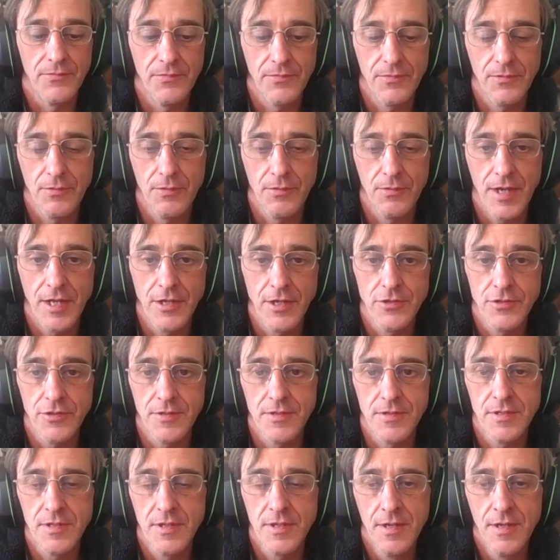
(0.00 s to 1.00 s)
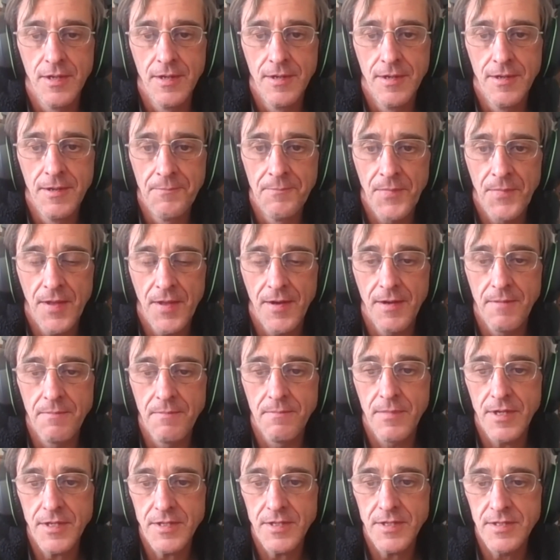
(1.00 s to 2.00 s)
collections. I
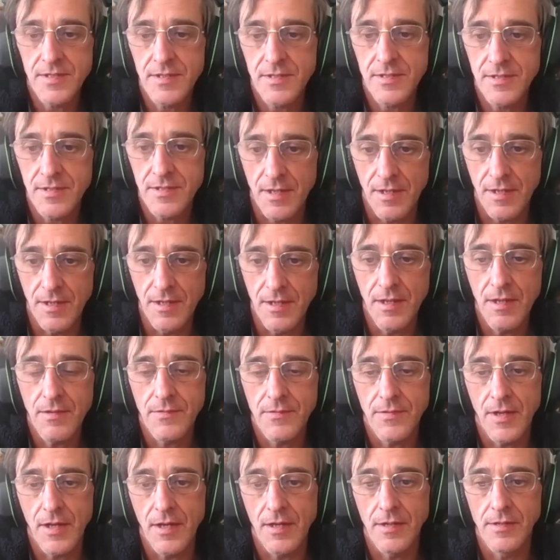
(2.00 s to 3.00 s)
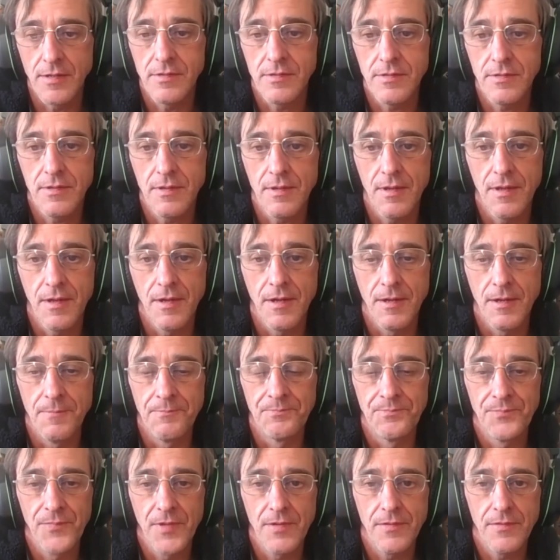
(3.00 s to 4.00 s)
must say that
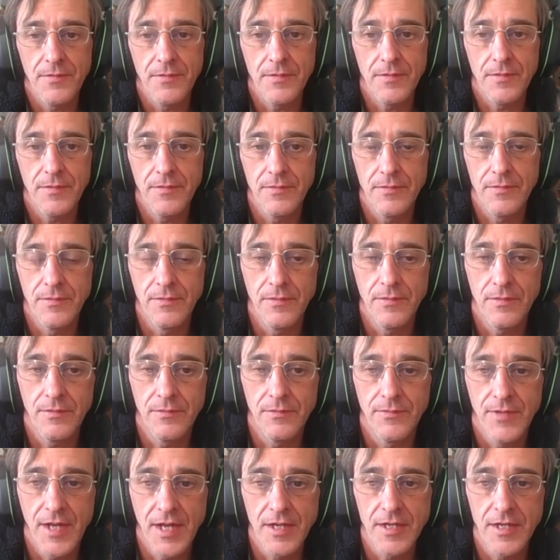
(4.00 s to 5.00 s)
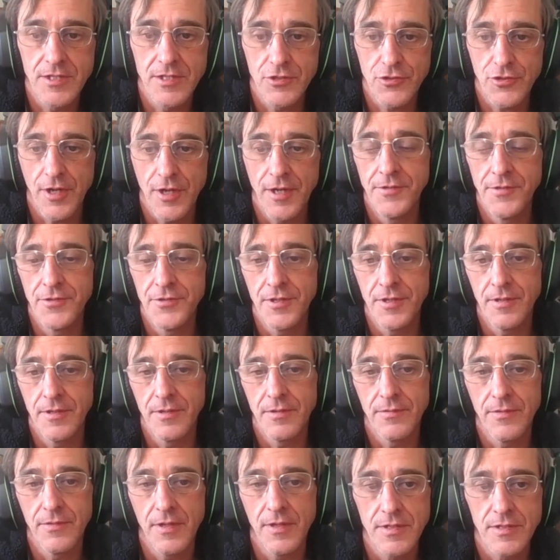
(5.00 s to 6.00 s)
that is
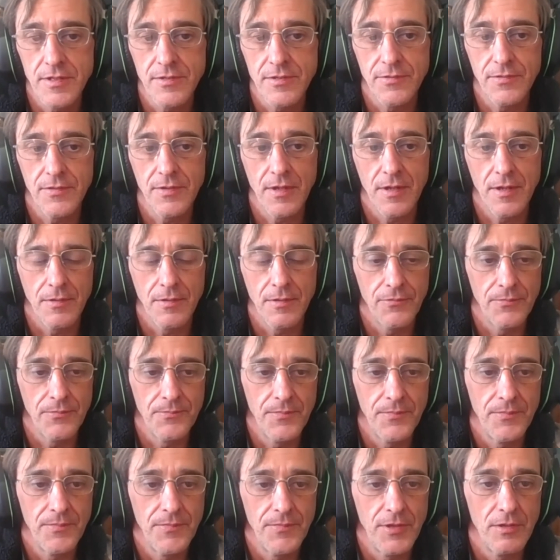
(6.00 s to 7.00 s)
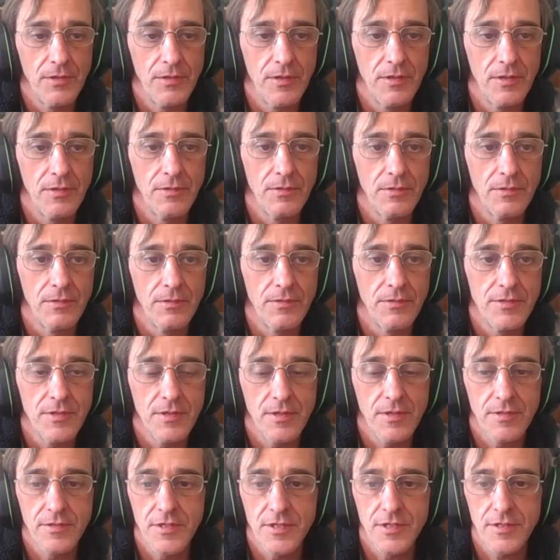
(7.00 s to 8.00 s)
changing. There's you
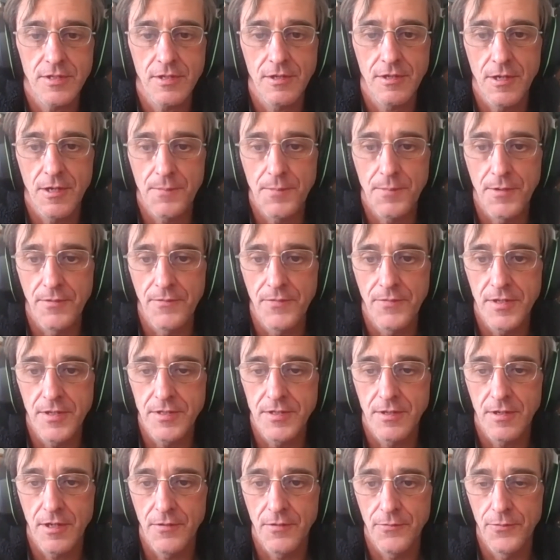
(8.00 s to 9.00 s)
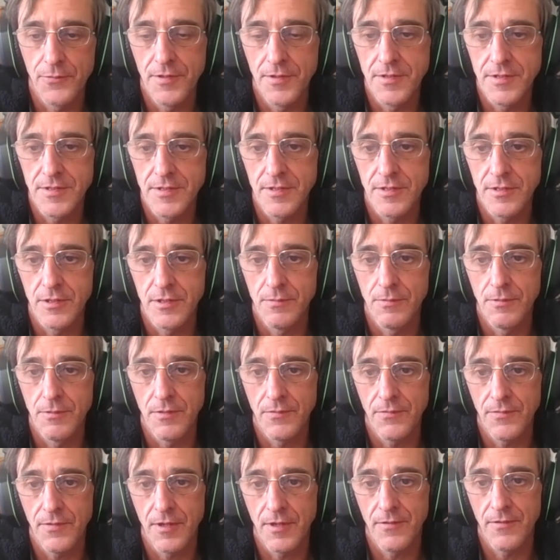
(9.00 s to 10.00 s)
just a couple of years ago, for instance, you would
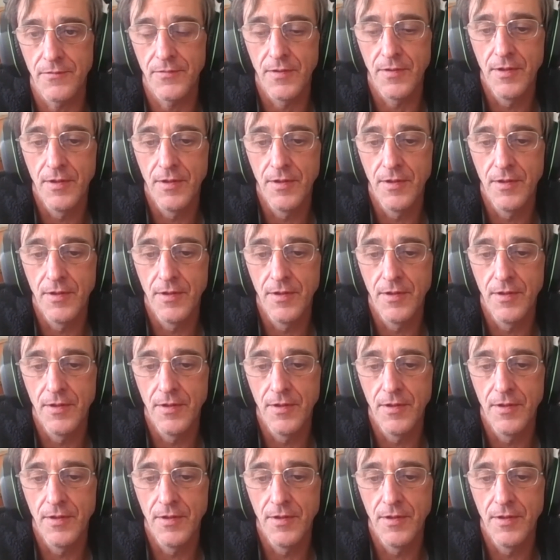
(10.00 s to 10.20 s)
have